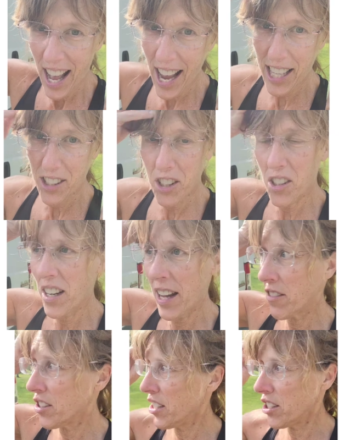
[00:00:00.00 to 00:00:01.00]
I guess you don't
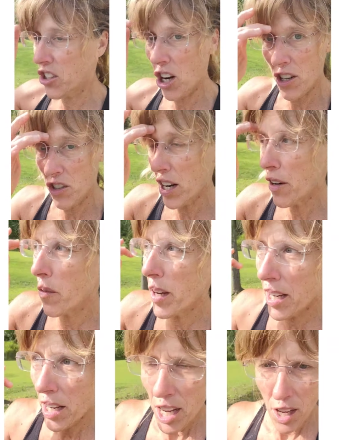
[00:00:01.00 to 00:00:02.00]
have to see his car drive
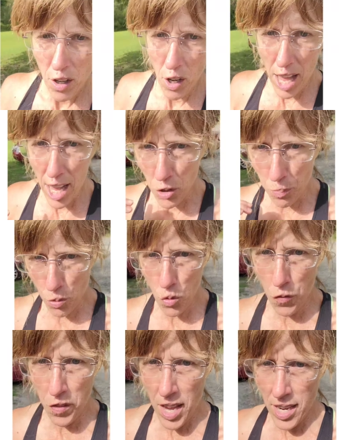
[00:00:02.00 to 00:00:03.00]
away uh, as
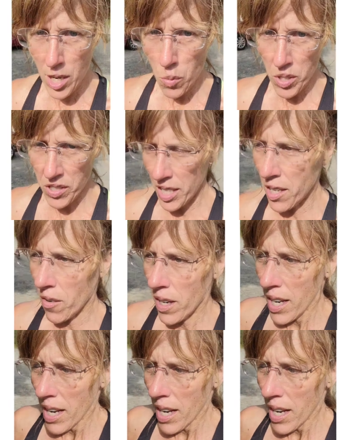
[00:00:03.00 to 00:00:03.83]
proof that he was here.